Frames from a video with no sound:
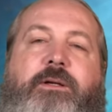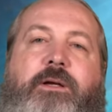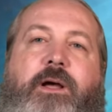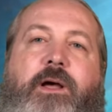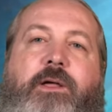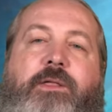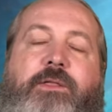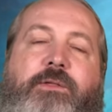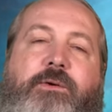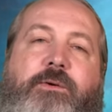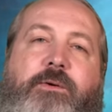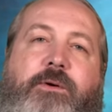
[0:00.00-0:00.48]

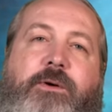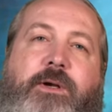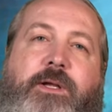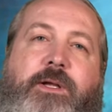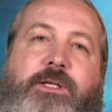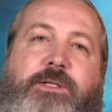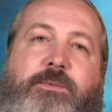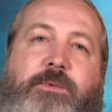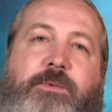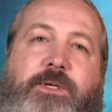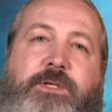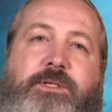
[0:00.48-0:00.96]

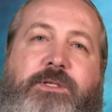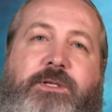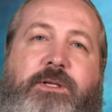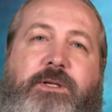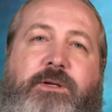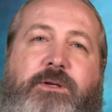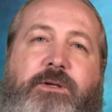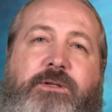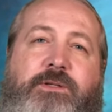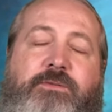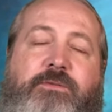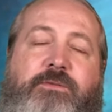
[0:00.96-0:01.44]
authorities we should
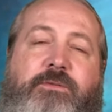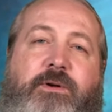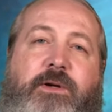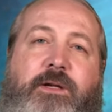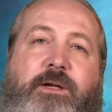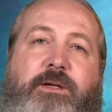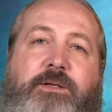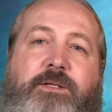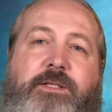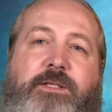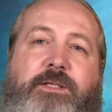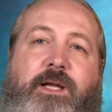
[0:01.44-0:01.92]
use for
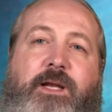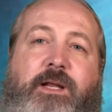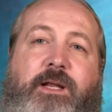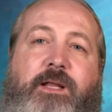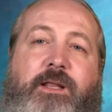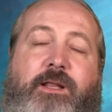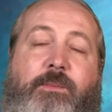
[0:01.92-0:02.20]
understanding